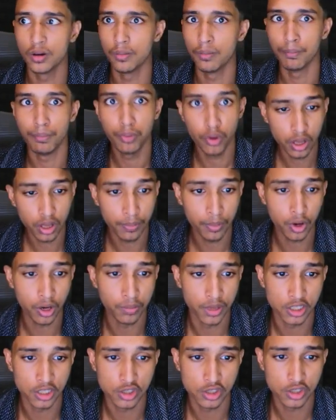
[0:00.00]
book
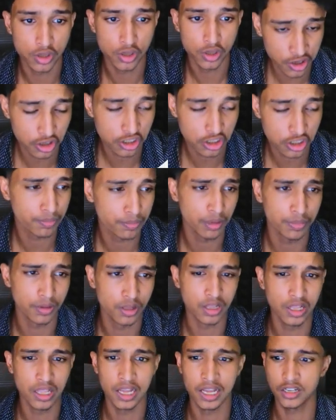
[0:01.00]
appointments, to get interested
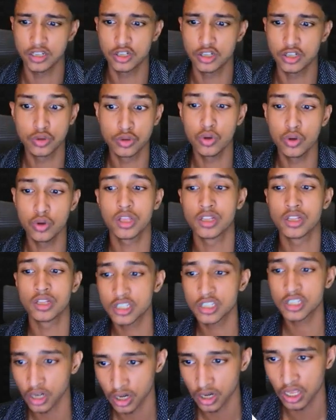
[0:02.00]
people, and to do it
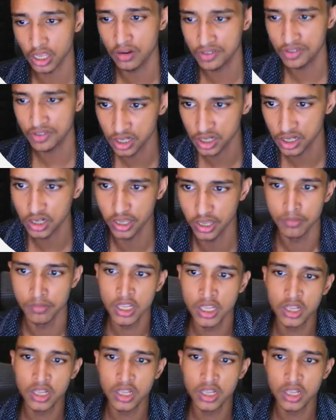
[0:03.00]
consistently every single day.